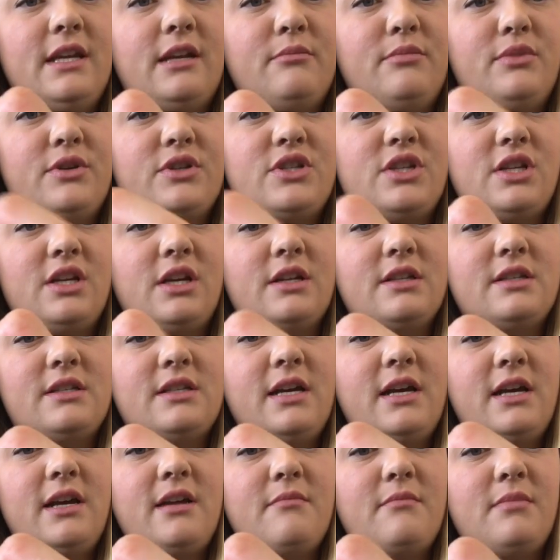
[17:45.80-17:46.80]
and I'm pushing on
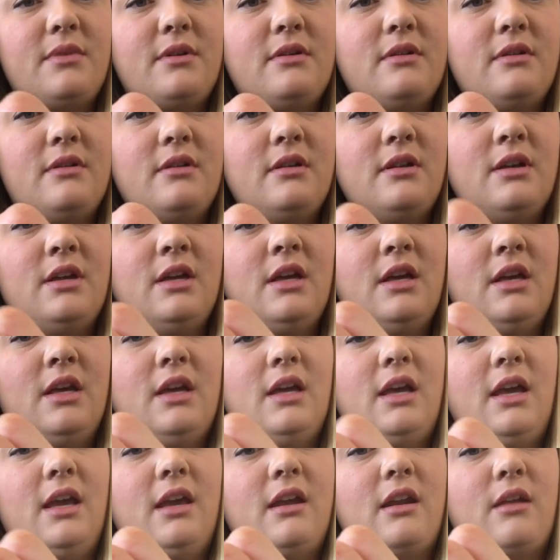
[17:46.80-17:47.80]
top.
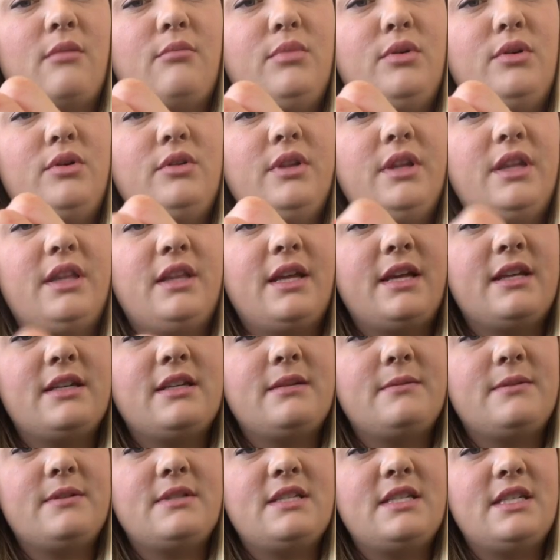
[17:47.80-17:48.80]
And I'm pulling that
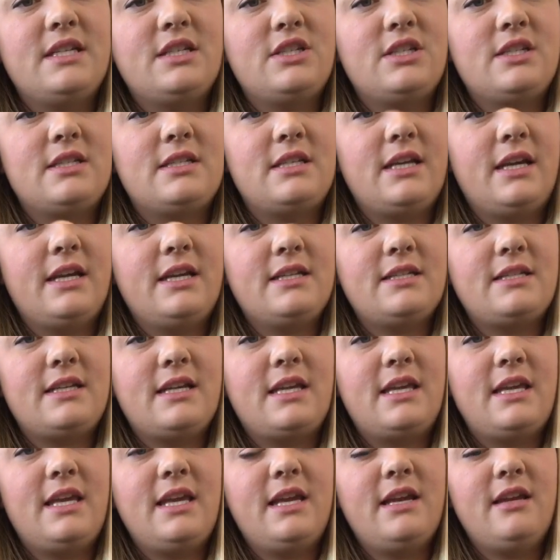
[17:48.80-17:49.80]
double stitch as tight as I
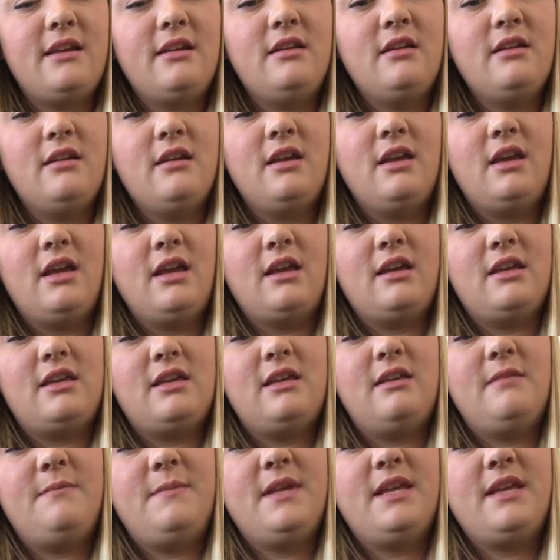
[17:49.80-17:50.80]
can and
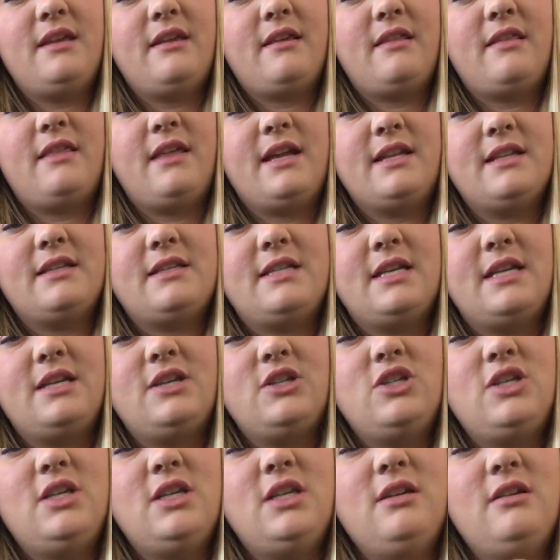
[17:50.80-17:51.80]
keeping that
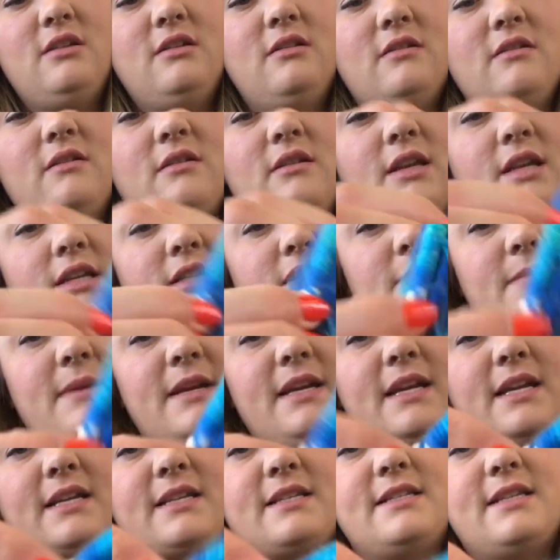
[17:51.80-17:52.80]
tension into my
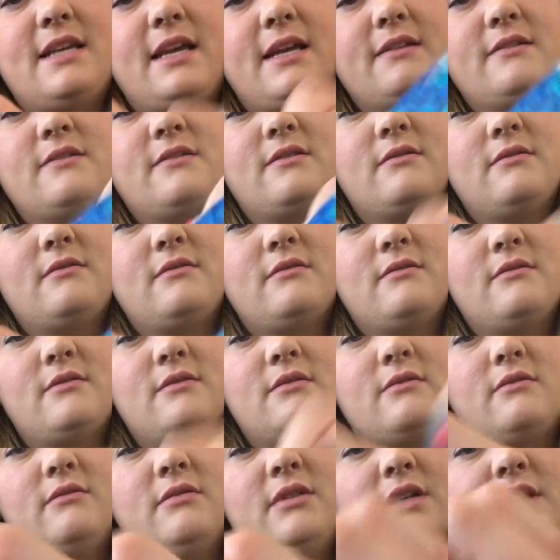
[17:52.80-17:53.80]
next set.
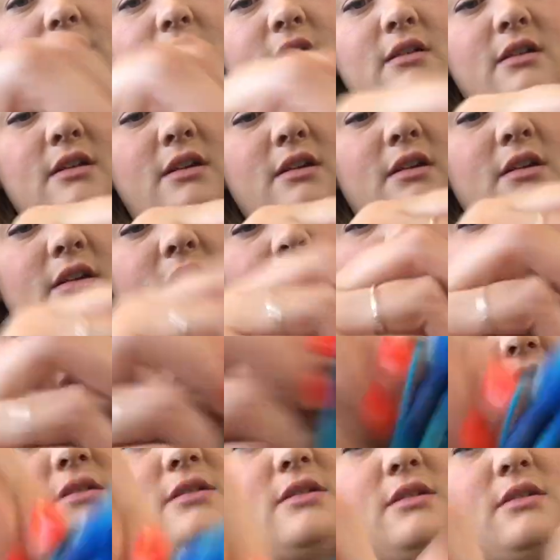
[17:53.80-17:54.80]
So 1,
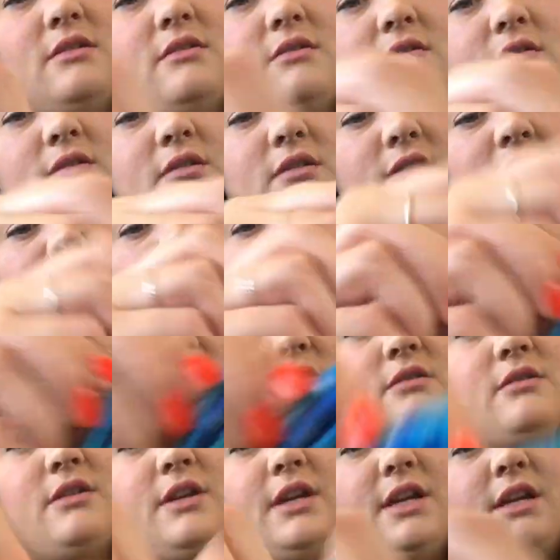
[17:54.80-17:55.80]
2,
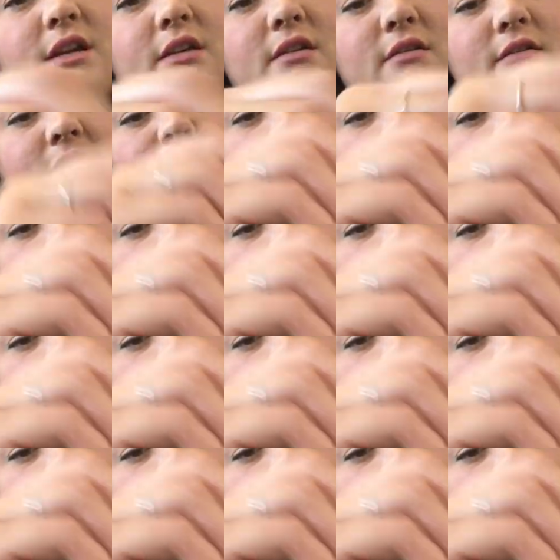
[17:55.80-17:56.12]
3,